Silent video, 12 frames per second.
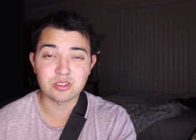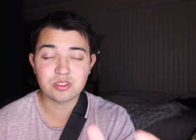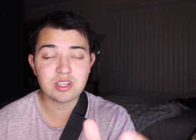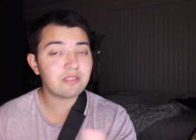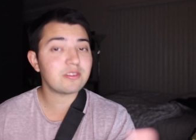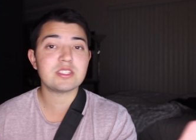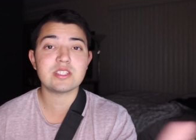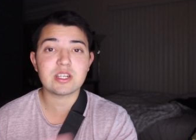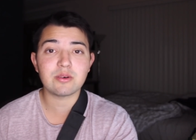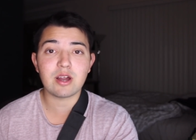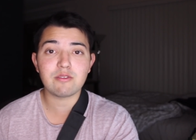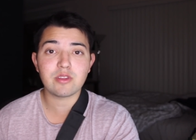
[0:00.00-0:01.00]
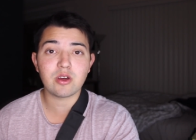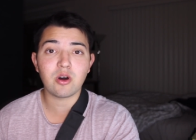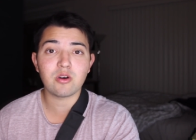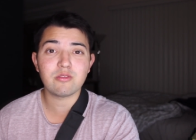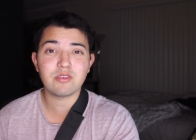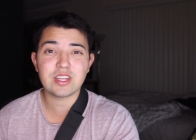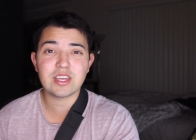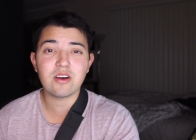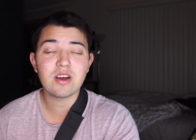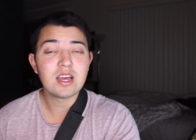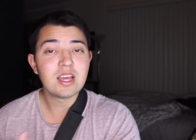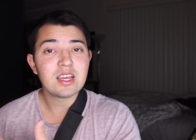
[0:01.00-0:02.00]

So definitely stick around for the whole video,